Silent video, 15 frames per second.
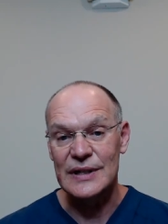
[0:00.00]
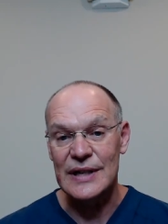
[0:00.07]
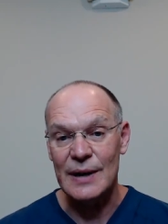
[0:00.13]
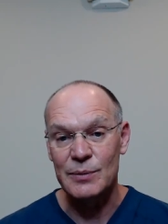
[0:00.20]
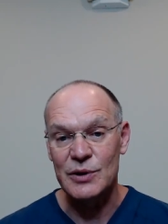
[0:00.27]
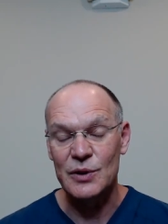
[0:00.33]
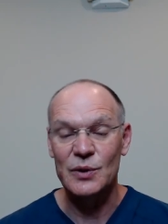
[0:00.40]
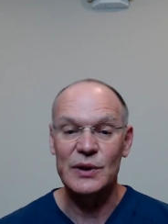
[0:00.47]

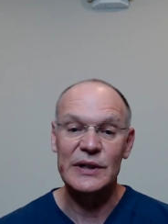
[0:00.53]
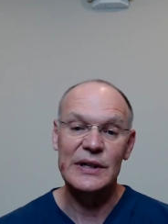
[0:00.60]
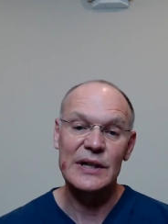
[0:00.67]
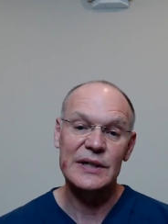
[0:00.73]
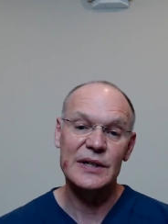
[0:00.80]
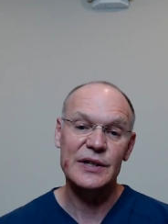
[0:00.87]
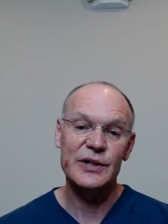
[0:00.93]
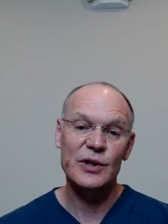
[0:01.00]
absolutely
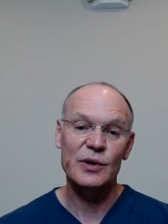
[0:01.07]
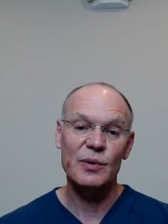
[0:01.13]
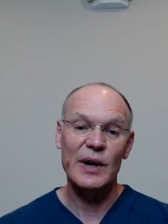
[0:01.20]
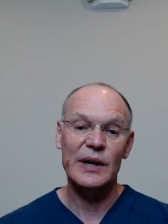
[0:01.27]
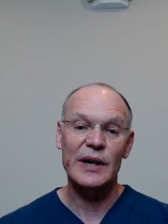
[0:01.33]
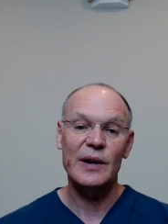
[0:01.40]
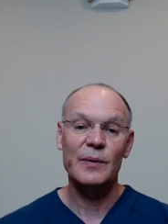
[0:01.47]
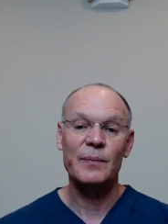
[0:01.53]
necessary right
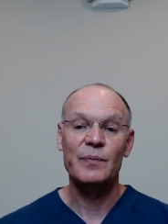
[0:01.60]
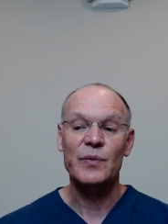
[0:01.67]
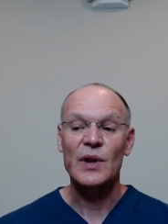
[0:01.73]
now.